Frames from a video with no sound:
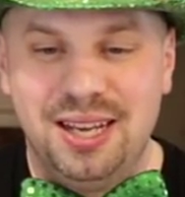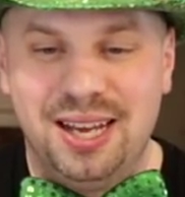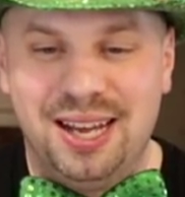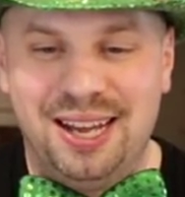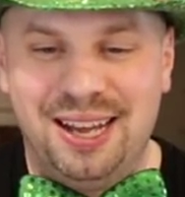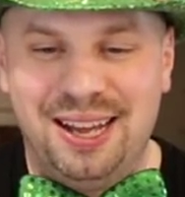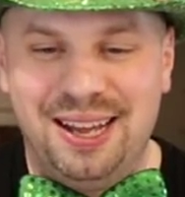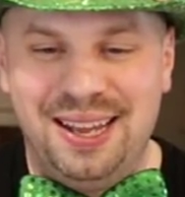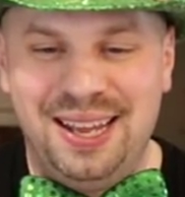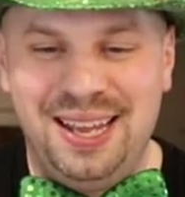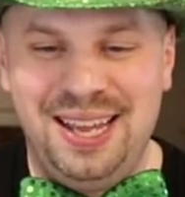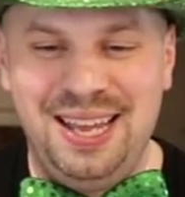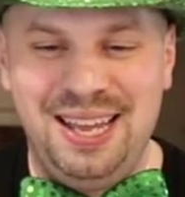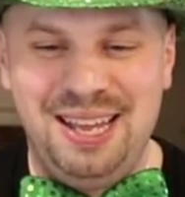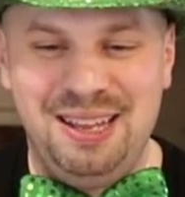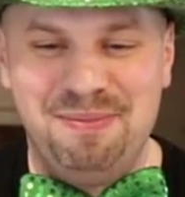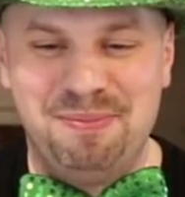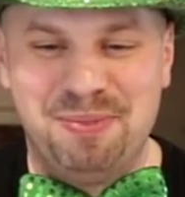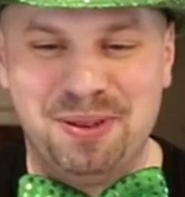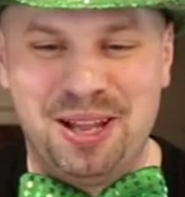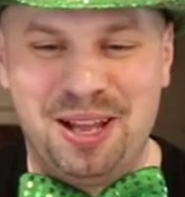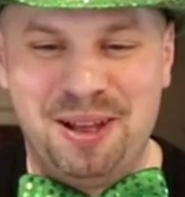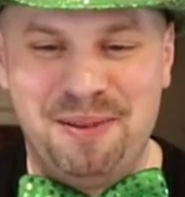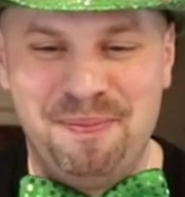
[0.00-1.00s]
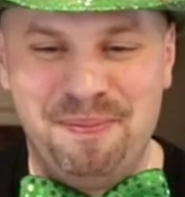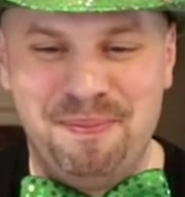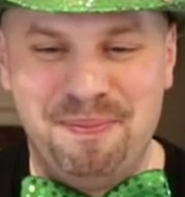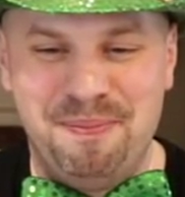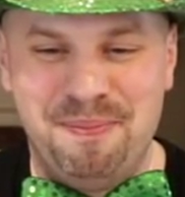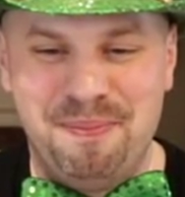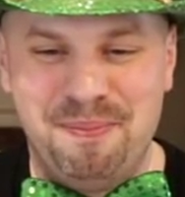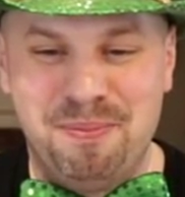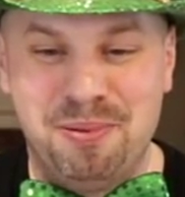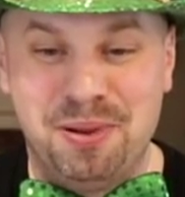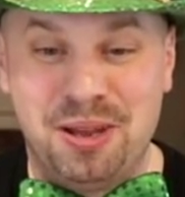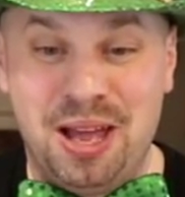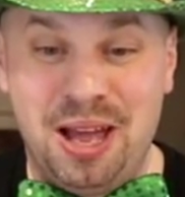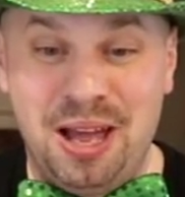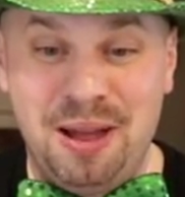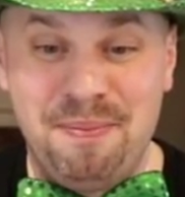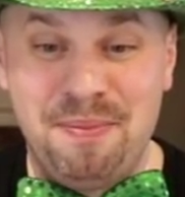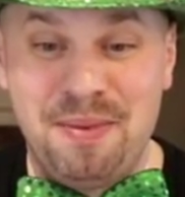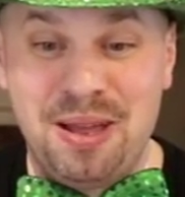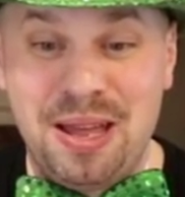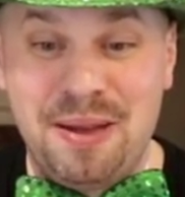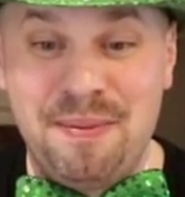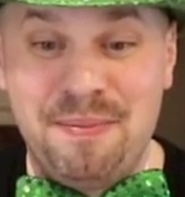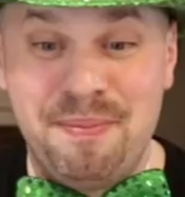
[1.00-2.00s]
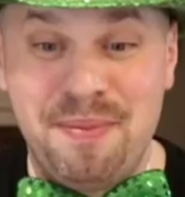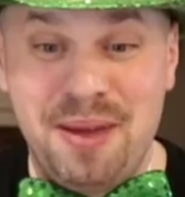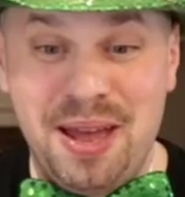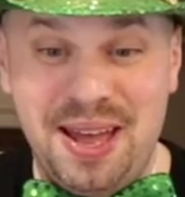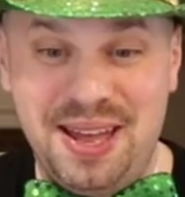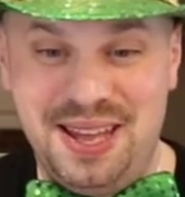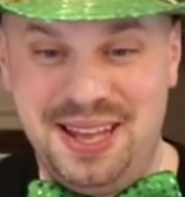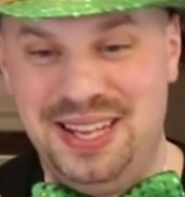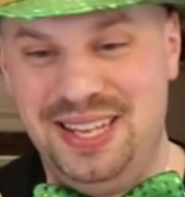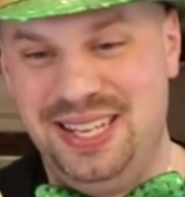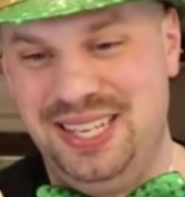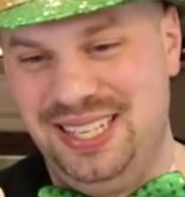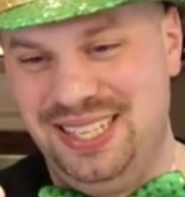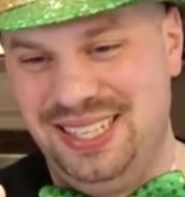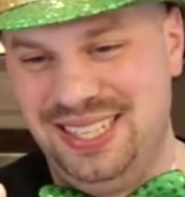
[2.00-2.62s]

Hey, blah, blah, meh, meh.